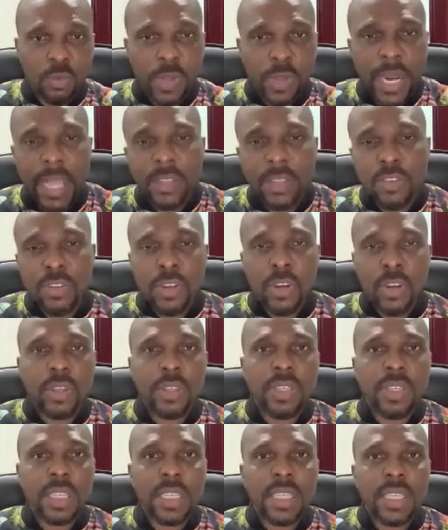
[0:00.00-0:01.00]
when I
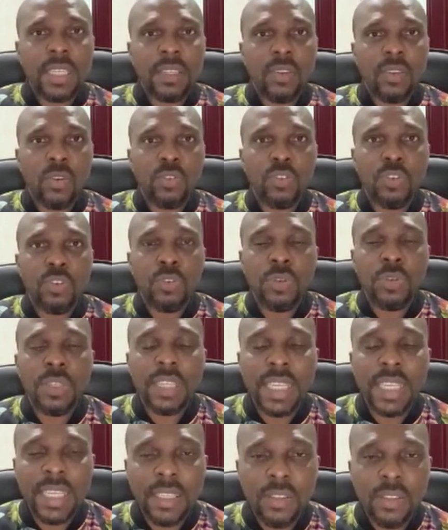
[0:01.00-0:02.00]
turned, tuned
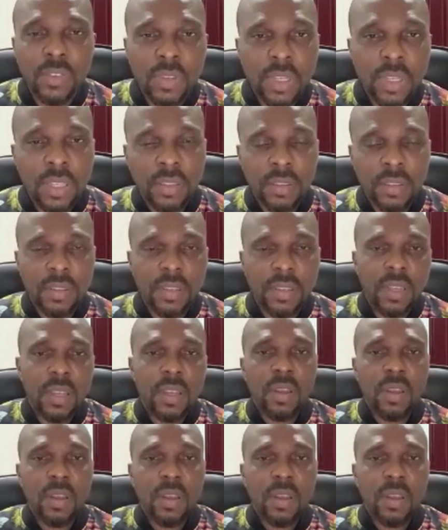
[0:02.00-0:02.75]
into this